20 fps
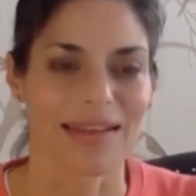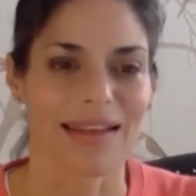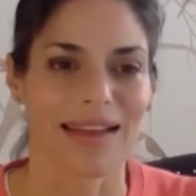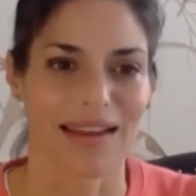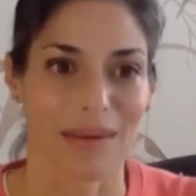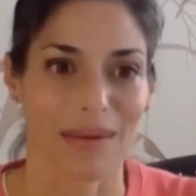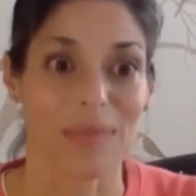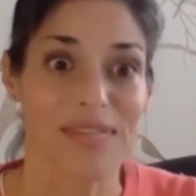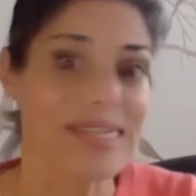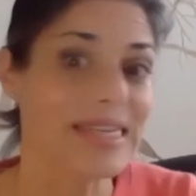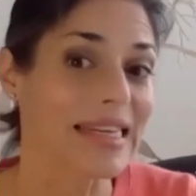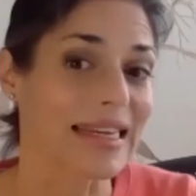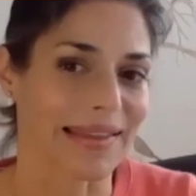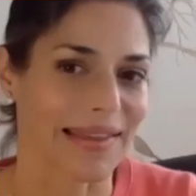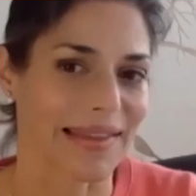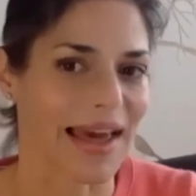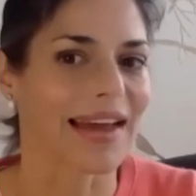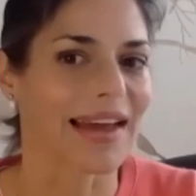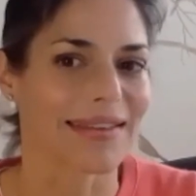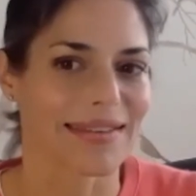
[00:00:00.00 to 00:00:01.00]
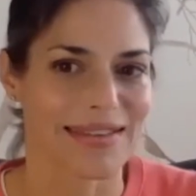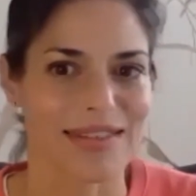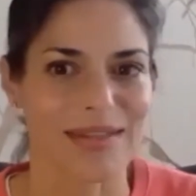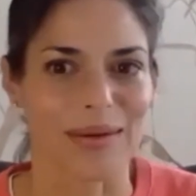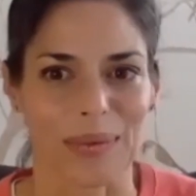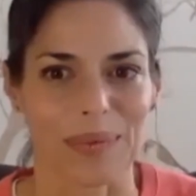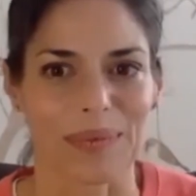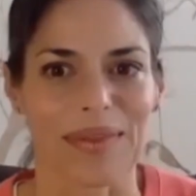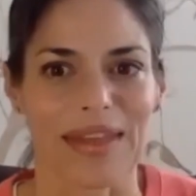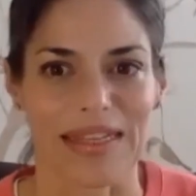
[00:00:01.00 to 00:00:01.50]
And I'm seeing that.
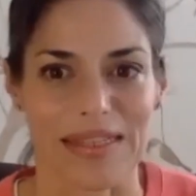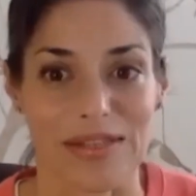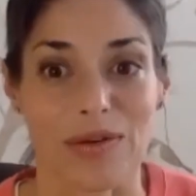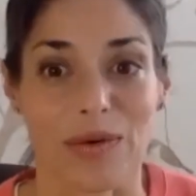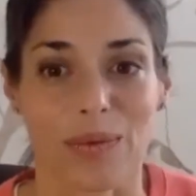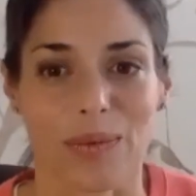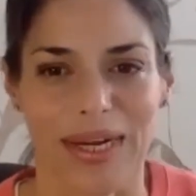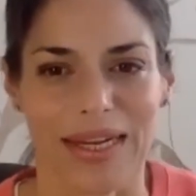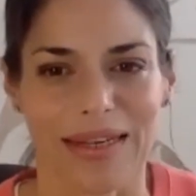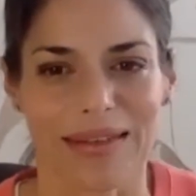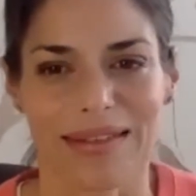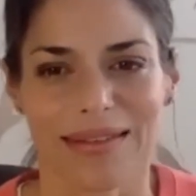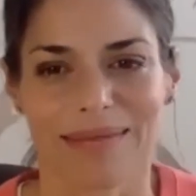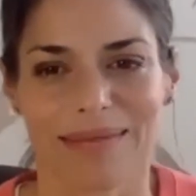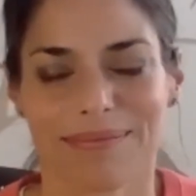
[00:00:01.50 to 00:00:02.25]
So that's great.